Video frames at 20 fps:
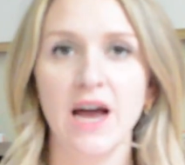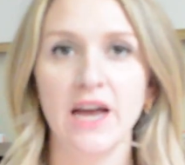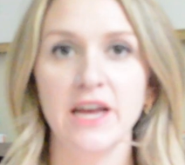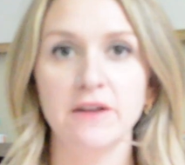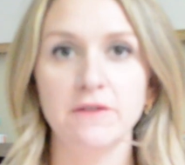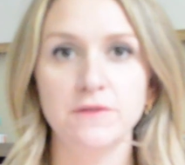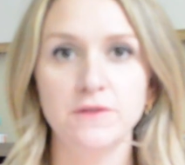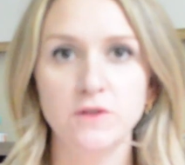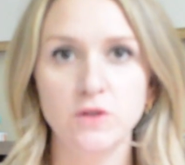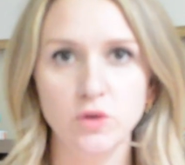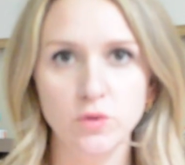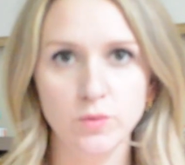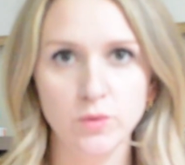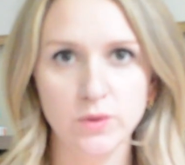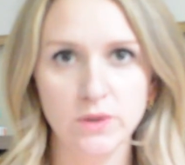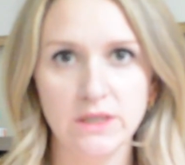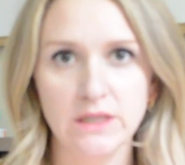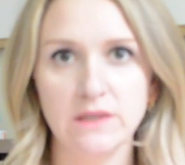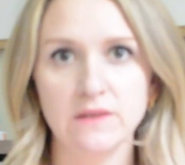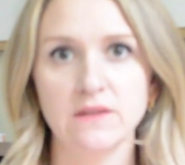I have 2
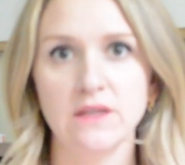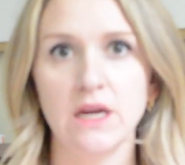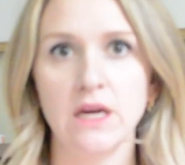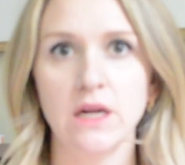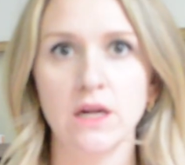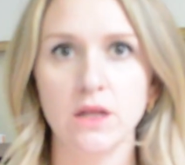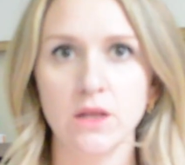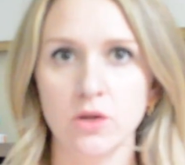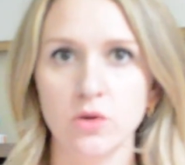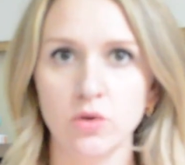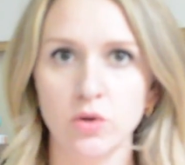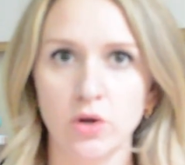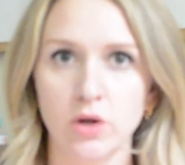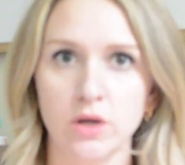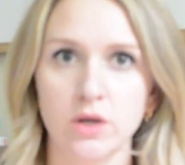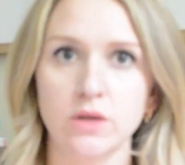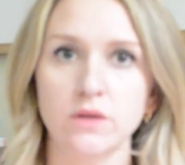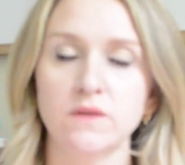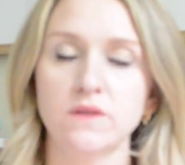boys and a little girl.